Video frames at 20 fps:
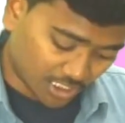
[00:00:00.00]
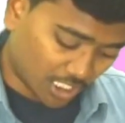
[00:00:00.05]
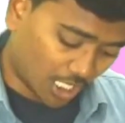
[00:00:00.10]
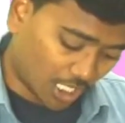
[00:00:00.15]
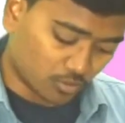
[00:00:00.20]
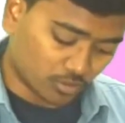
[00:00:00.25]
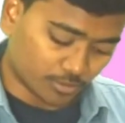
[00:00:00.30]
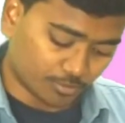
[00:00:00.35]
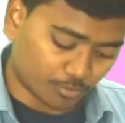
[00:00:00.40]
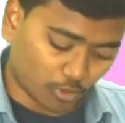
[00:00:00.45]

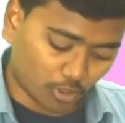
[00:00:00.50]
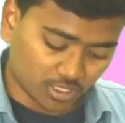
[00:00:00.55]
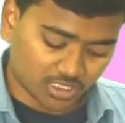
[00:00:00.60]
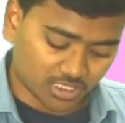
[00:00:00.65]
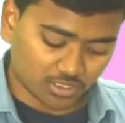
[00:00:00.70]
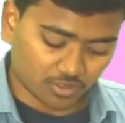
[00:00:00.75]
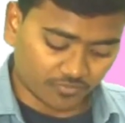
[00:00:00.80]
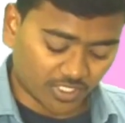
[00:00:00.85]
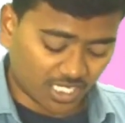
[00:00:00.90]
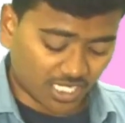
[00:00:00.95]
count process
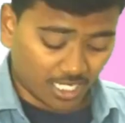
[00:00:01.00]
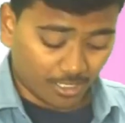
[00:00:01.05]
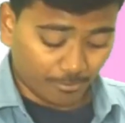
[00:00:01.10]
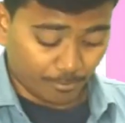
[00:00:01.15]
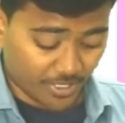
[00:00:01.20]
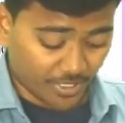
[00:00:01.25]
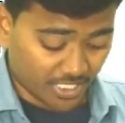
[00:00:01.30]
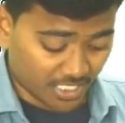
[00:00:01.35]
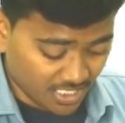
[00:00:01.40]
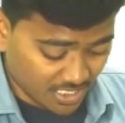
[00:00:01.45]
of the
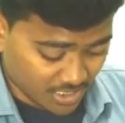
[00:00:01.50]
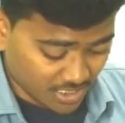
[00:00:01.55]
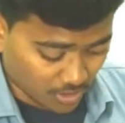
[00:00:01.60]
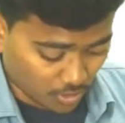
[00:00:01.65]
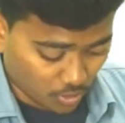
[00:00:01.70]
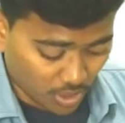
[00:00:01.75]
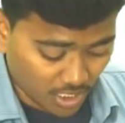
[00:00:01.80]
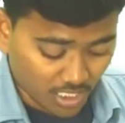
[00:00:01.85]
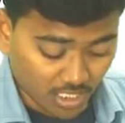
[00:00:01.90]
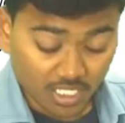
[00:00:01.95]
company. Okay,